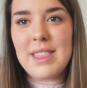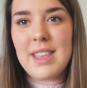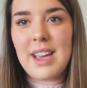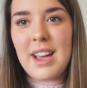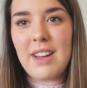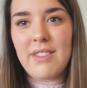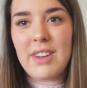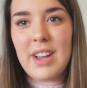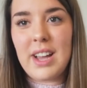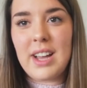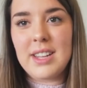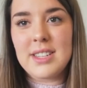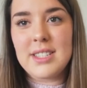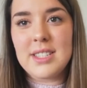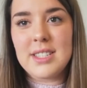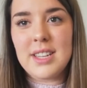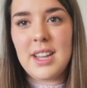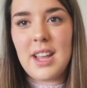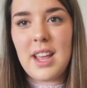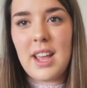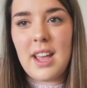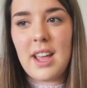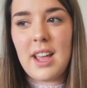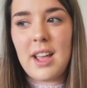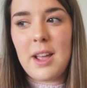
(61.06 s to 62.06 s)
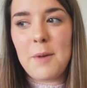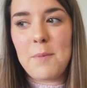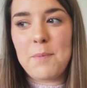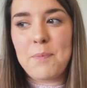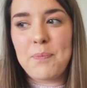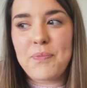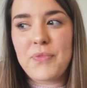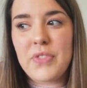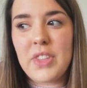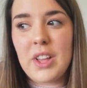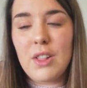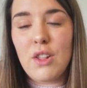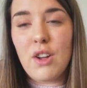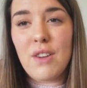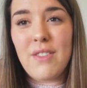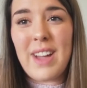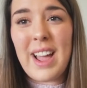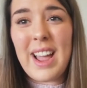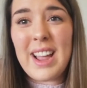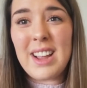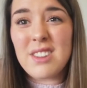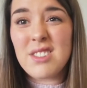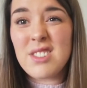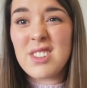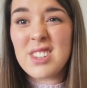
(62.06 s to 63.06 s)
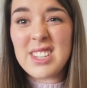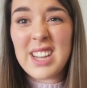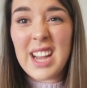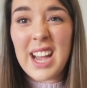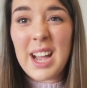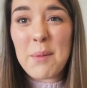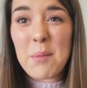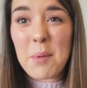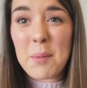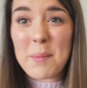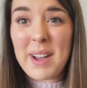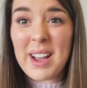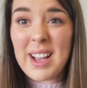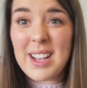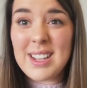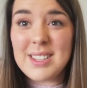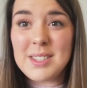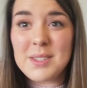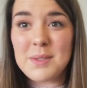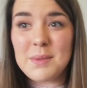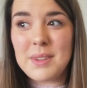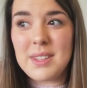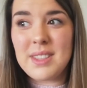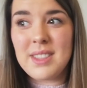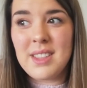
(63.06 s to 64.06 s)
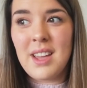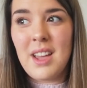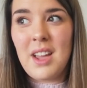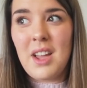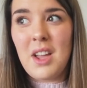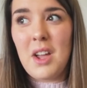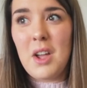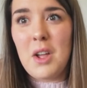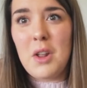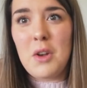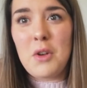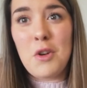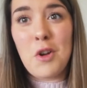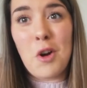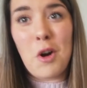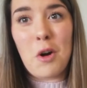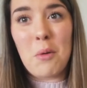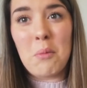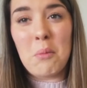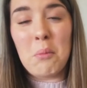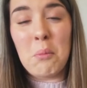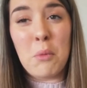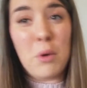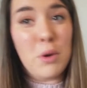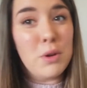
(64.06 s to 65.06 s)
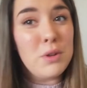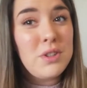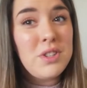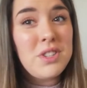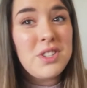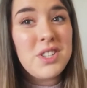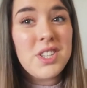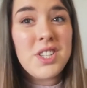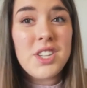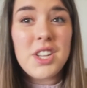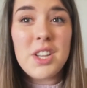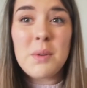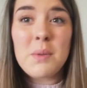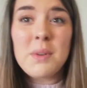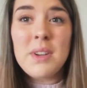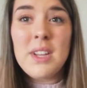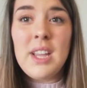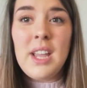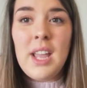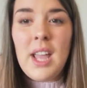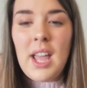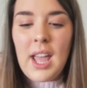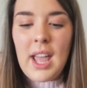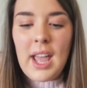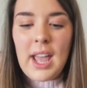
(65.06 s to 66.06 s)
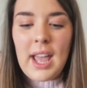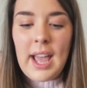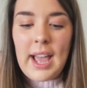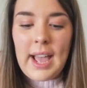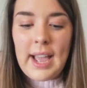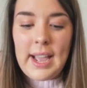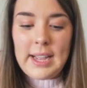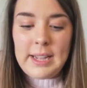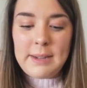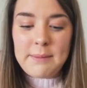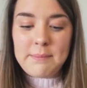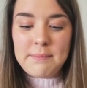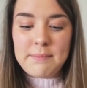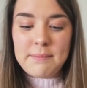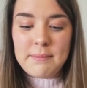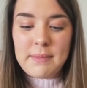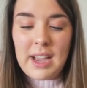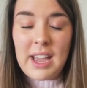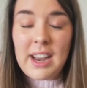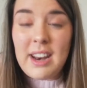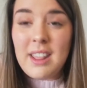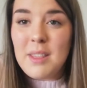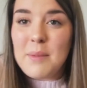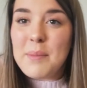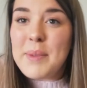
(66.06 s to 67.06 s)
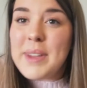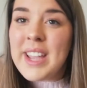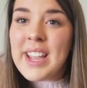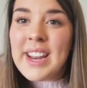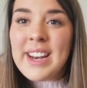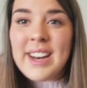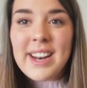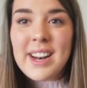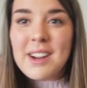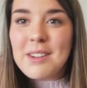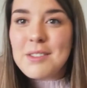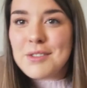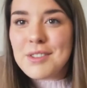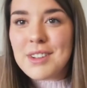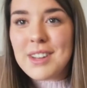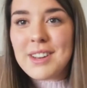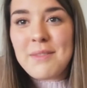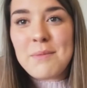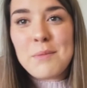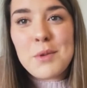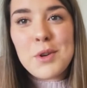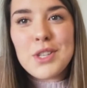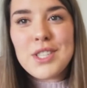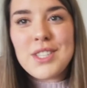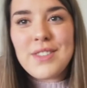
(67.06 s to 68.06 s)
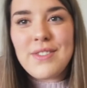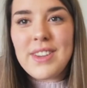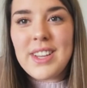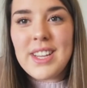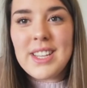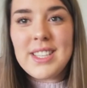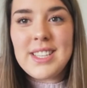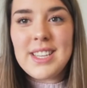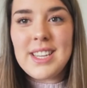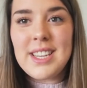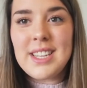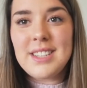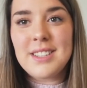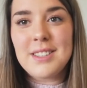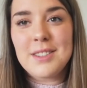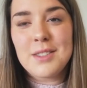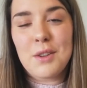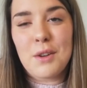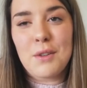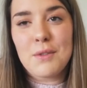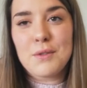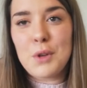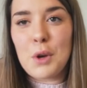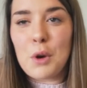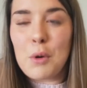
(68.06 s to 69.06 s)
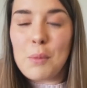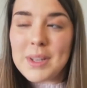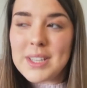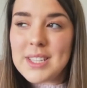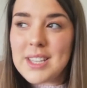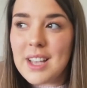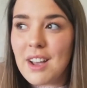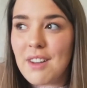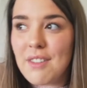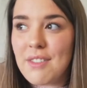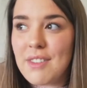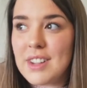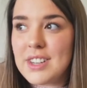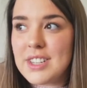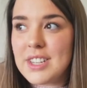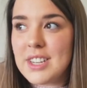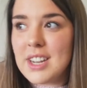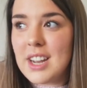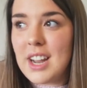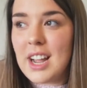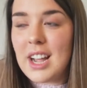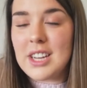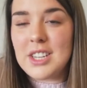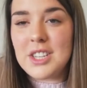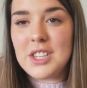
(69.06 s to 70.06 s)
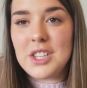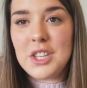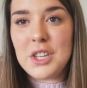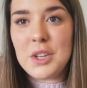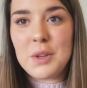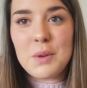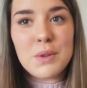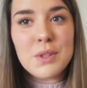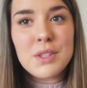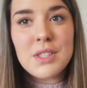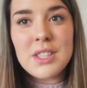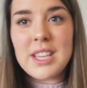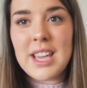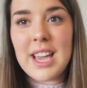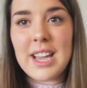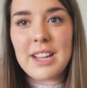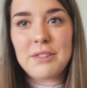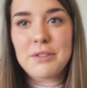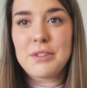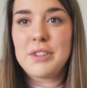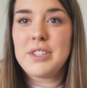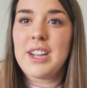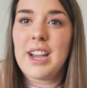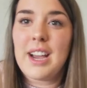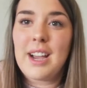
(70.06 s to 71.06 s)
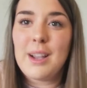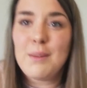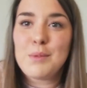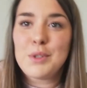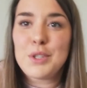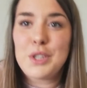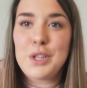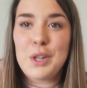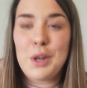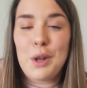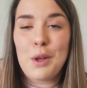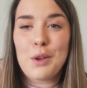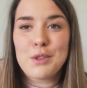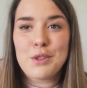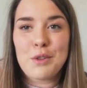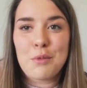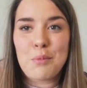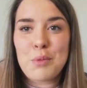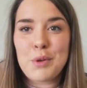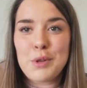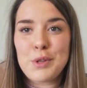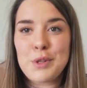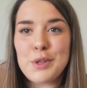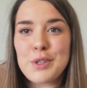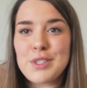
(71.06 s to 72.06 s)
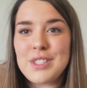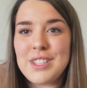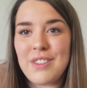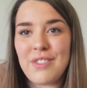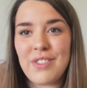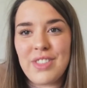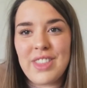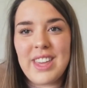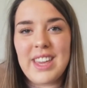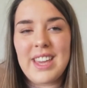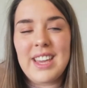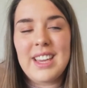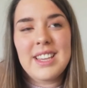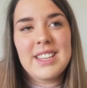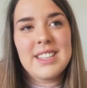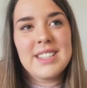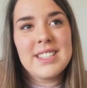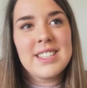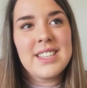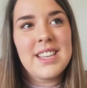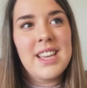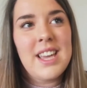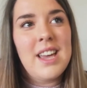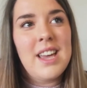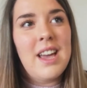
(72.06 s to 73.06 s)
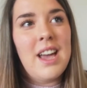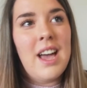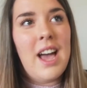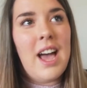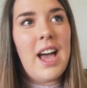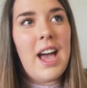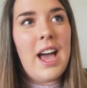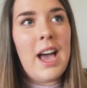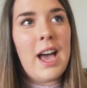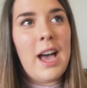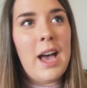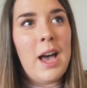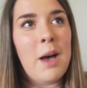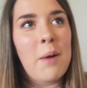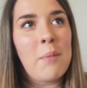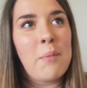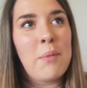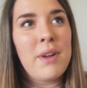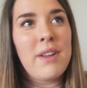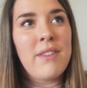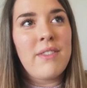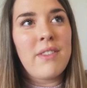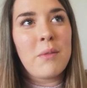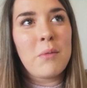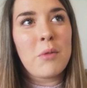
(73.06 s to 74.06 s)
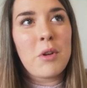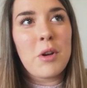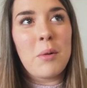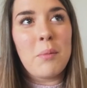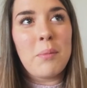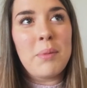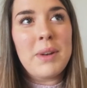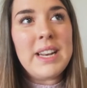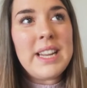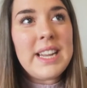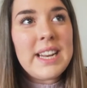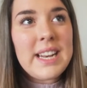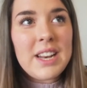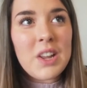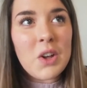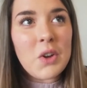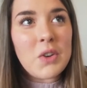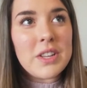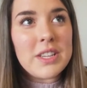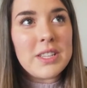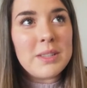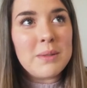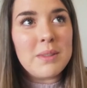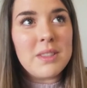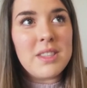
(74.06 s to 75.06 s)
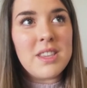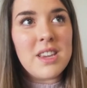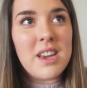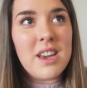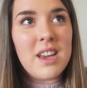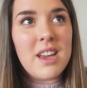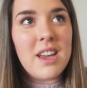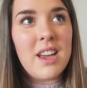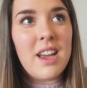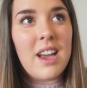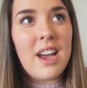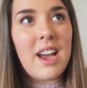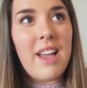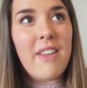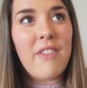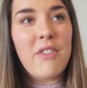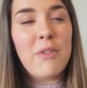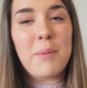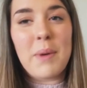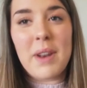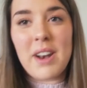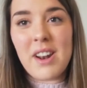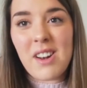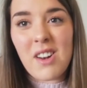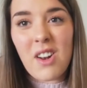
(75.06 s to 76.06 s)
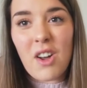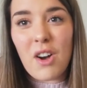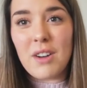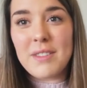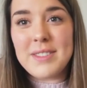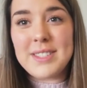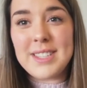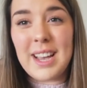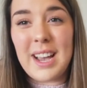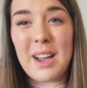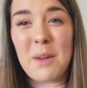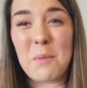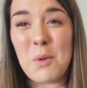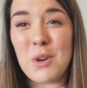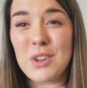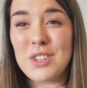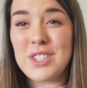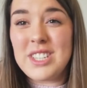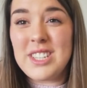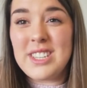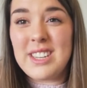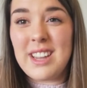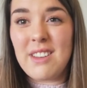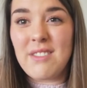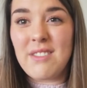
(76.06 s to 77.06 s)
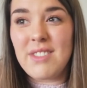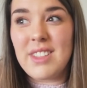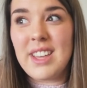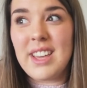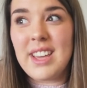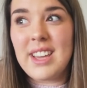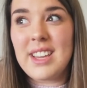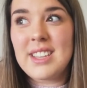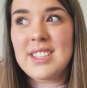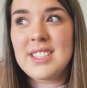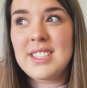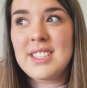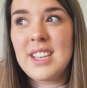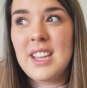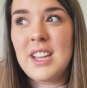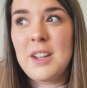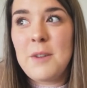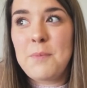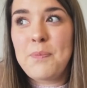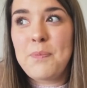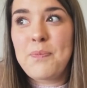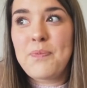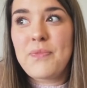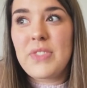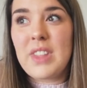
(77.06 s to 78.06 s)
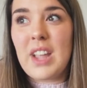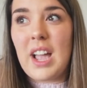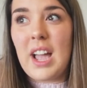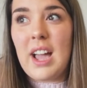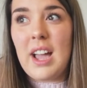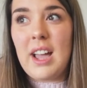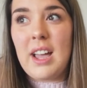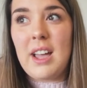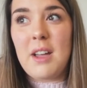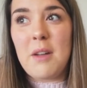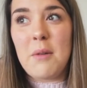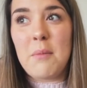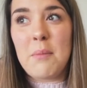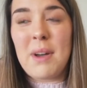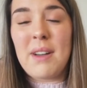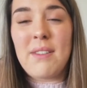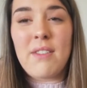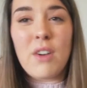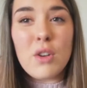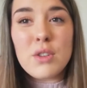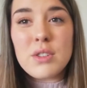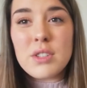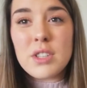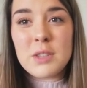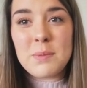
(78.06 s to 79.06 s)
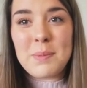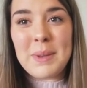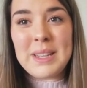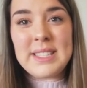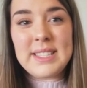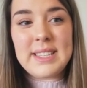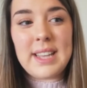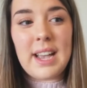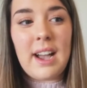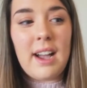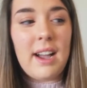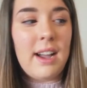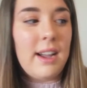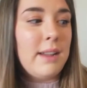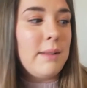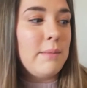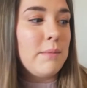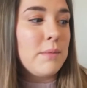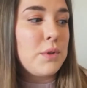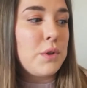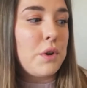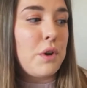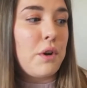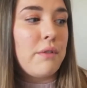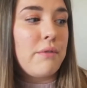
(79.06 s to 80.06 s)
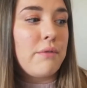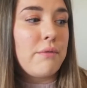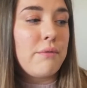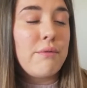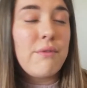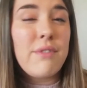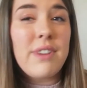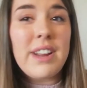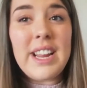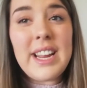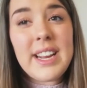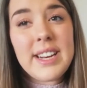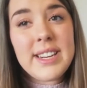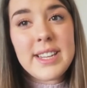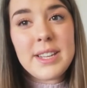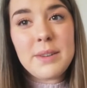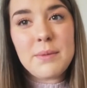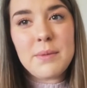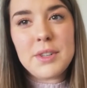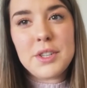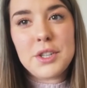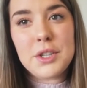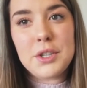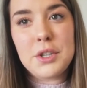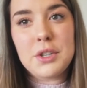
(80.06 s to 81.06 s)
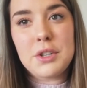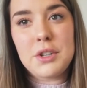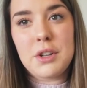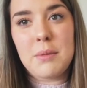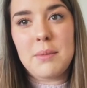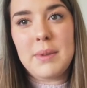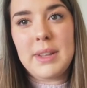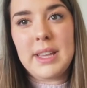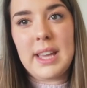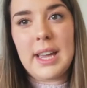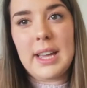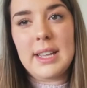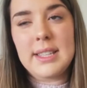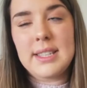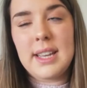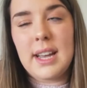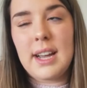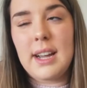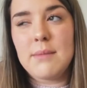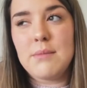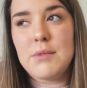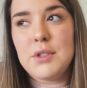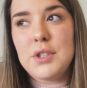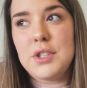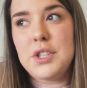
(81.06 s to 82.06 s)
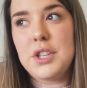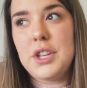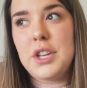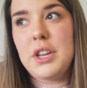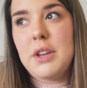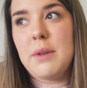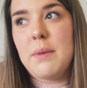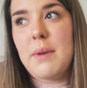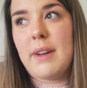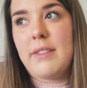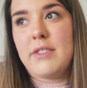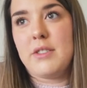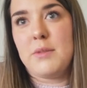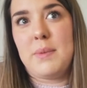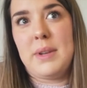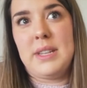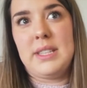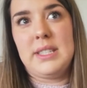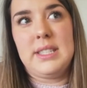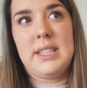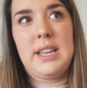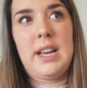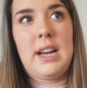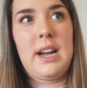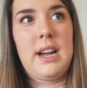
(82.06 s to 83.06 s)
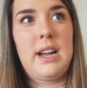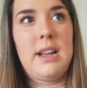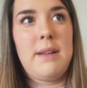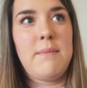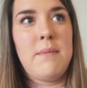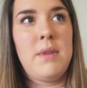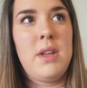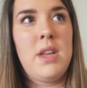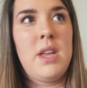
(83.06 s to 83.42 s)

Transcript: that I've had a lot of extra time on my hands with not much to do. And at the beginning I was really motivated and sort of told myself I'd use the extra time to do lots of productive things. But if I'm completely honest with you, I spent a lot of time watching Netflix. But I've also spent time sort of reading, which I don't normally get time to do. I've spent time